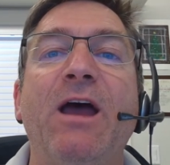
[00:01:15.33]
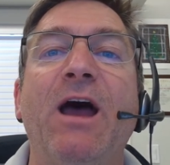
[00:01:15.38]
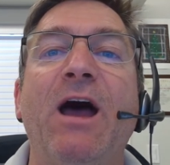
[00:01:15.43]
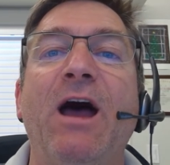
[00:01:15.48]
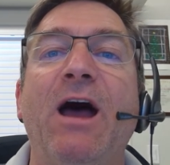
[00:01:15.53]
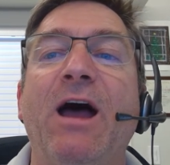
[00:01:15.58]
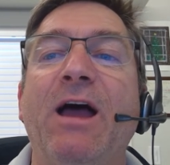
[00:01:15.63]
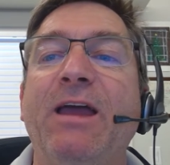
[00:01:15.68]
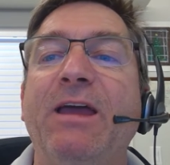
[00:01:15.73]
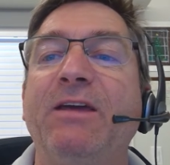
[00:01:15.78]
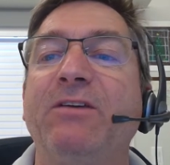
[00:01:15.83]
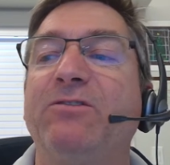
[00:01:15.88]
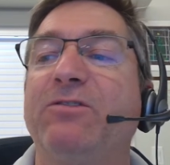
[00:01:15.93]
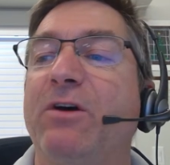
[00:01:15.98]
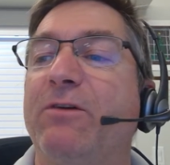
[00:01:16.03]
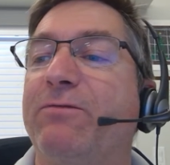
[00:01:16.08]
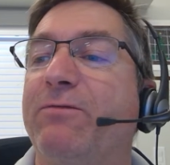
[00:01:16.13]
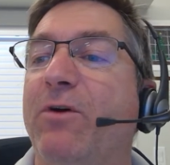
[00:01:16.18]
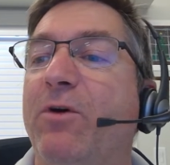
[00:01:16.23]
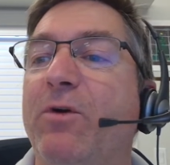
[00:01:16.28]
Uh, is
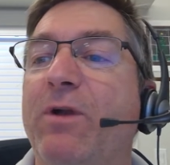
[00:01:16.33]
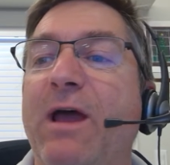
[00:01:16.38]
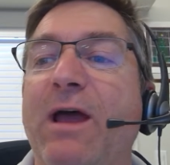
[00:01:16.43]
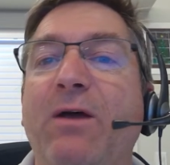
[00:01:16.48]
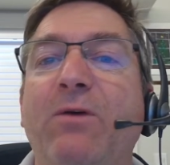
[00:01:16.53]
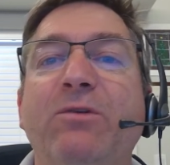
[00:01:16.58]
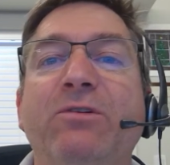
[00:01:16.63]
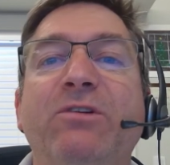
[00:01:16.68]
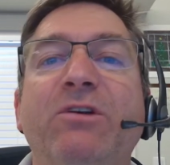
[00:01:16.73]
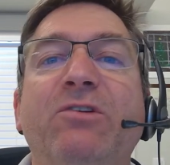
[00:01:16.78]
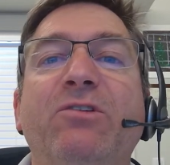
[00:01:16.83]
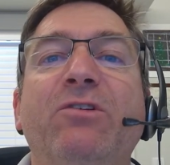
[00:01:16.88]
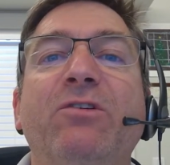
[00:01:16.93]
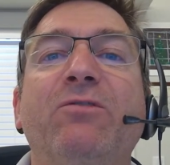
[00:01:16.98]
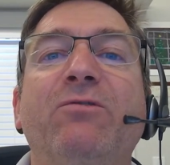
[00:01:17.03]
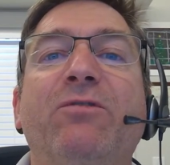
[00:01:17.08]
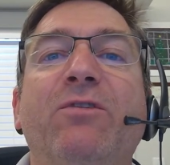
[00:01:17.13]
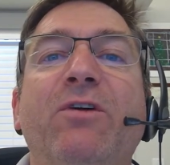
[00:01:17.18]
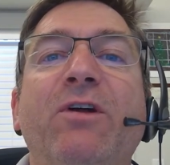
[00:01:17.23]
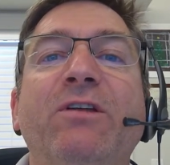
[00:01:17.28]
a phone
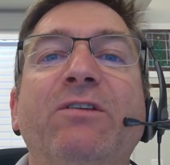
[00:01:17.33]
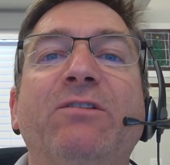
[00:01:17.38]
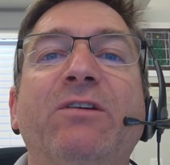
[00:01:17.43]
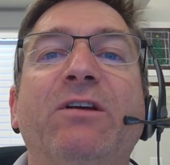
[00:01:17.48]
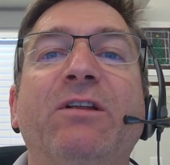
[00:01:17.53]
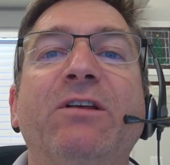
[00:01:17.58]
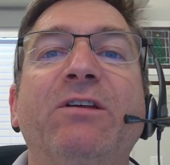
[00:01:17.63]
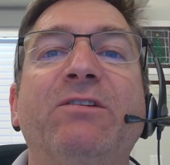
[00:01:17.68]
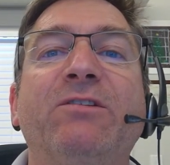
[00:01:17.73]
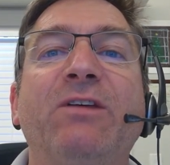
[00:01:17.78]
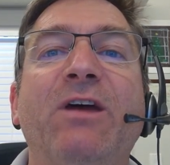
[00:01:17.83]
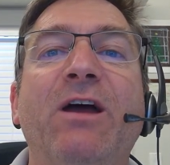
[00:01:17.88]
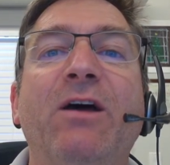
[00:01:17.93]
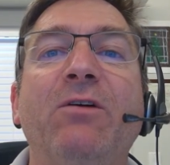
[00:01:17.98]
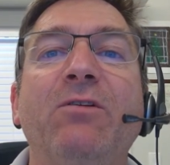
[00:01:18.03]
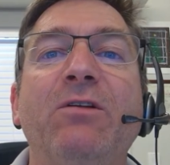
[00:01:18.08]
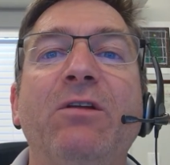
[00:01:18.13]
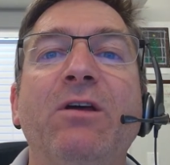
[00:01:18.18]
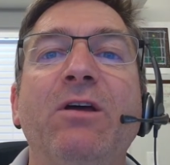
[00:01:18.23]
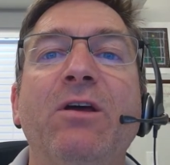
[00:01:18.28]
acquisition forensically
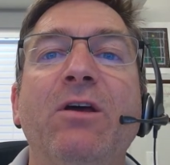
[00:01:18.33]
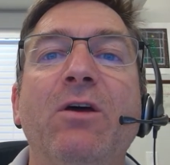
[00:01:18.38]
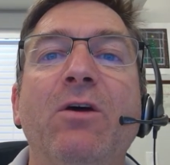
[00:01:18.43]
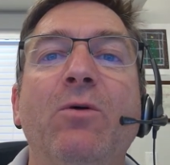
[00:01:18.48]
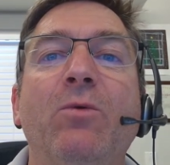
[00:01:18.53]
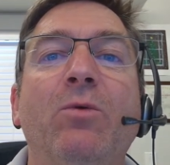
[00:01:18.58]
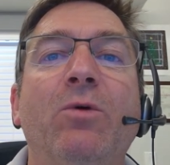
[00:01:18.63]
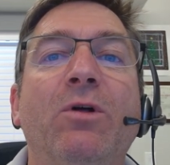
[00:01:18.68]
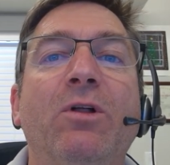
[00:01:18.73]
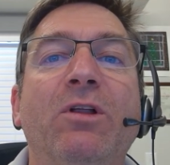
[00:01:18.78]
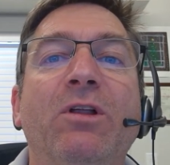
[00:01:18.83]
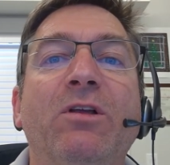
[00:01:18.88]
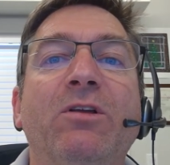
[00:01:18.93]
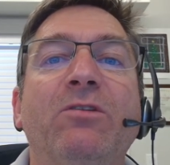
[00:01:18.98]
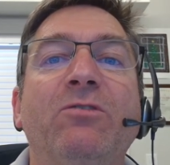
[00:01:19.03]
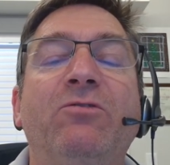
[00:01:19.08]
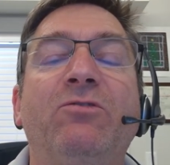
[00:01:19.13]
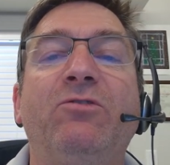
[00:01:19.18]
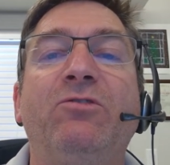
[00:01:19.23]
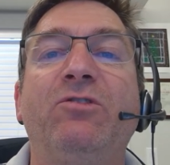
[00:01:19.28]
sound? Well,
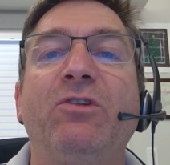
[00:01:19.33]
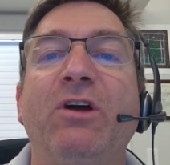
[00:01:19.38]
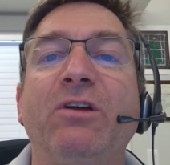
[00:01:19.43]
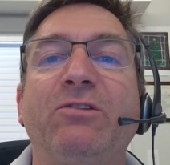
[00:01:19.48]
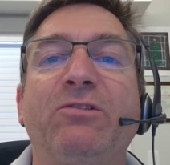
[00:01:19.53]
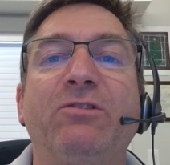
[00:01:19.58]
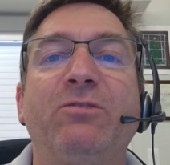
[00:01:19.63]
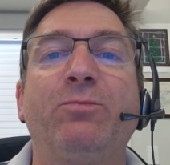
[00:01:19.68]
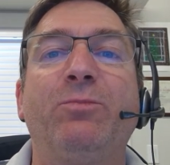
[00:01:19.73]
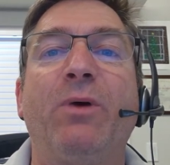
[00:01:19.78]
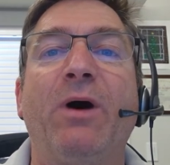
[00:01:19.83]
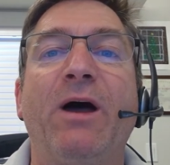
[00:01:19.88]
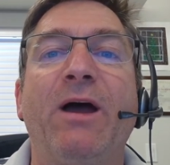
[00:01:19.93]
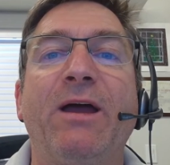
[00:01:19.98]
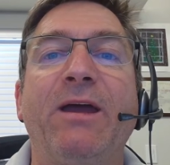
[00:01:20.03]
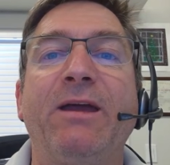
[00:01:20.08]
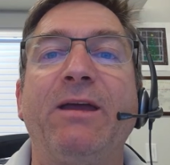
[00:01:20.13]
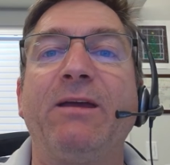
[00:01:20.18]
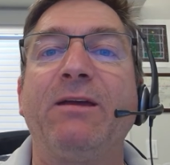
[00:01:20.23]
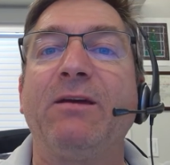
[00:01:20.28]
just
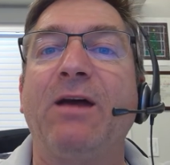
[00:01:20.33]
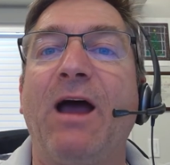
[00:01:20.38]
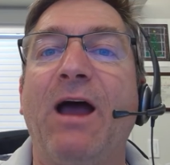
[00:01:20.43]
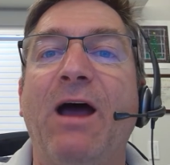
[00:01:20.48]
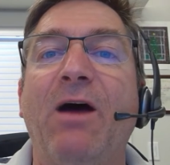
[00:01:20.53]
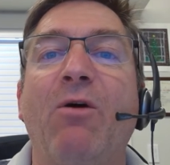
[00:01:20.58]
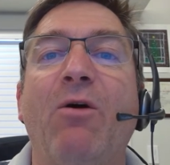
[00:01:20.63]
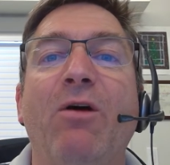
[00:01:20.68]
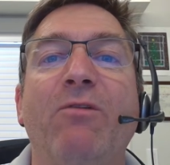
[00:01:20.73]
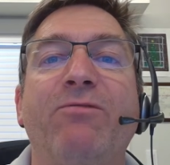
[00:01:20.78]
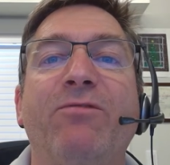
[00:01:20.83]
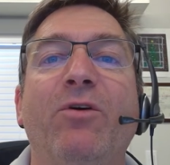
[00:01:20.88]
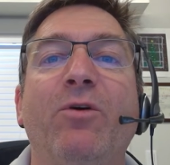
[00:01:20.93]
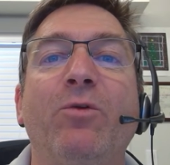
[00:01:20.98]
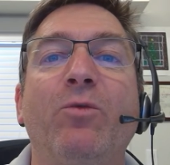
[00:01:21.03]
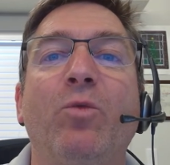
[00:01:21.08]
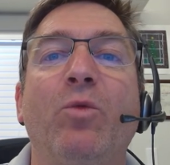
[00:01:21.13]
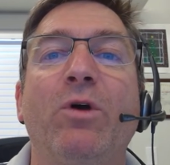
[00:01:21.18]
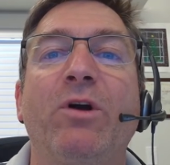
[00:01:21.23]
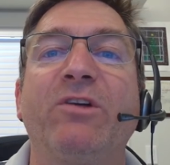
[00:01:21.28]
by how a
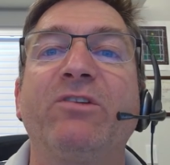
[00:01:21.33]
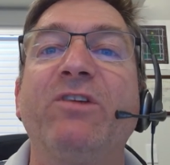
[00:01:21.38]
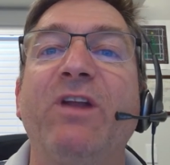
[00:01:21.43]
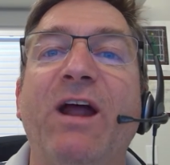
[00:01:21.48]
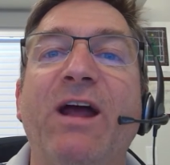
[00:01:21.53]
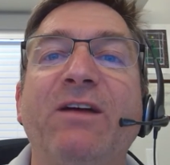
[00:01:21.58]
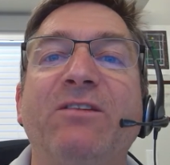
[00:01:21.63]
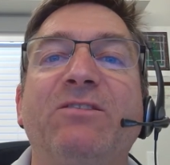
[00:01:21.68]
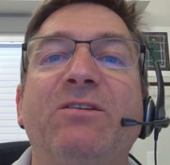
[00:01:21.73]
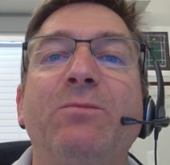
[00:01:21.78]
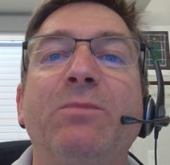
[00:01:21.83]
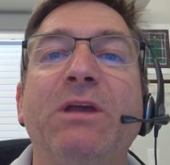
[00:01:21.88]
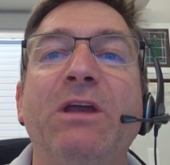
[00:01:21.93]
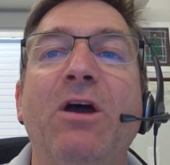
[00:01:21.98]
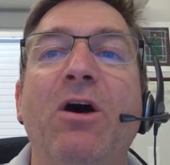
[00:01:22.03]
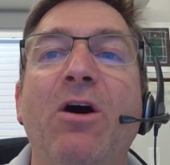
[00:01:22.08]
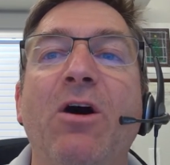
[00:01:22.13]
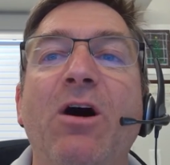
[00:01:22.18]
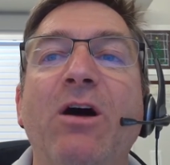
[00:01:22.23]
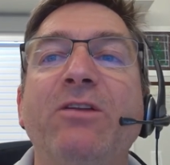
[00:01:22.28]
phone works, it has to be
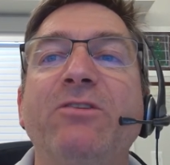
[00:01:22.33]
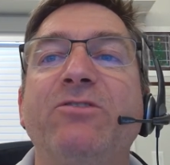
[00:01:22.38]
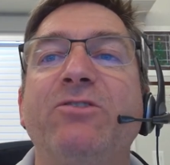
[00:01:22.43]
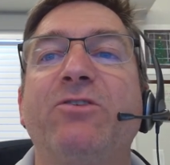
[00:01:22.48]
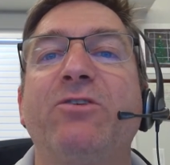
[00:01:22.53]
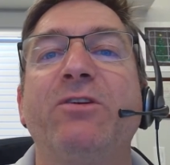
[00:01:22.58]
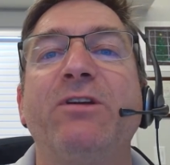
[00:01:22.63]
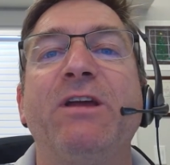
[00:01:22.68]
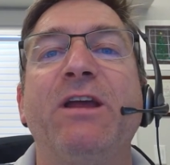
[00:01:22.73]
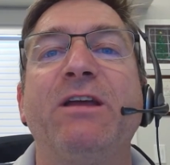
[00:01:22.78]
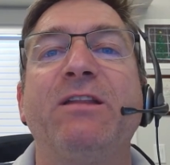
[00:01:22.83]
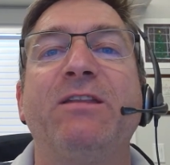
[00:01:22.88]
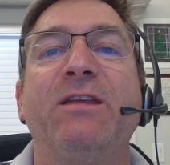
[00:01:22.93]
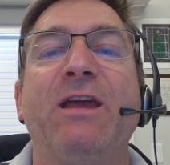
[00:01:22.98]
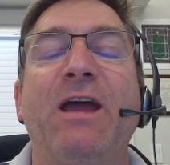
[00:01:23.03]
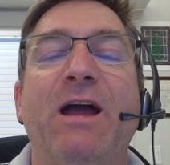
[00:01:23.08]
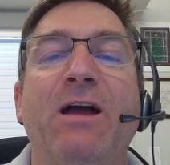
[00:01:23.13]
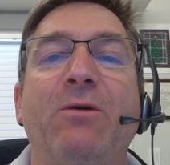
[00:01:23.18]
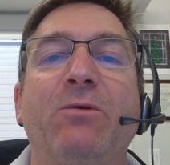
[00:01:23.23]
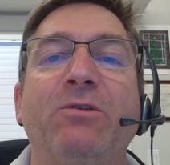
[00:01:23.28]
on to create
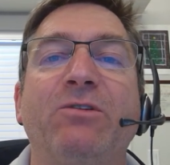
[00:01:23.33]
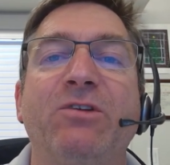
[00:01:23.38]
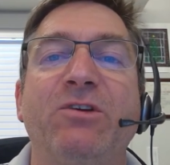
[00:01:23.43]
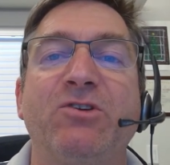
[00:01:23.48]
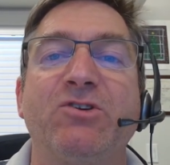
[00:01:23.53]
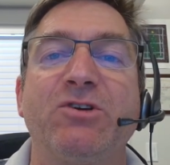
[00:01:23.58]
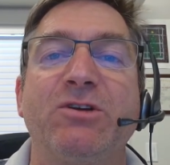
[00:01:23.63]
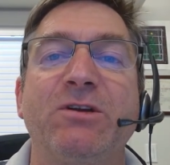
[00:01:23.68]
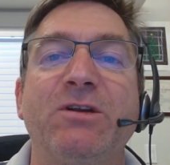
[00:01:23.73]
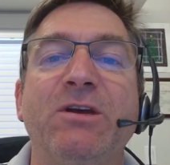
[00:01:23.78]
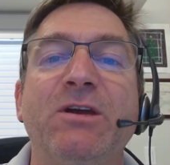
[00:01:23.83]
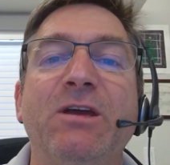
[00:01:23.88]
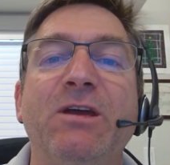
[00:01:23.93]
the acquisition.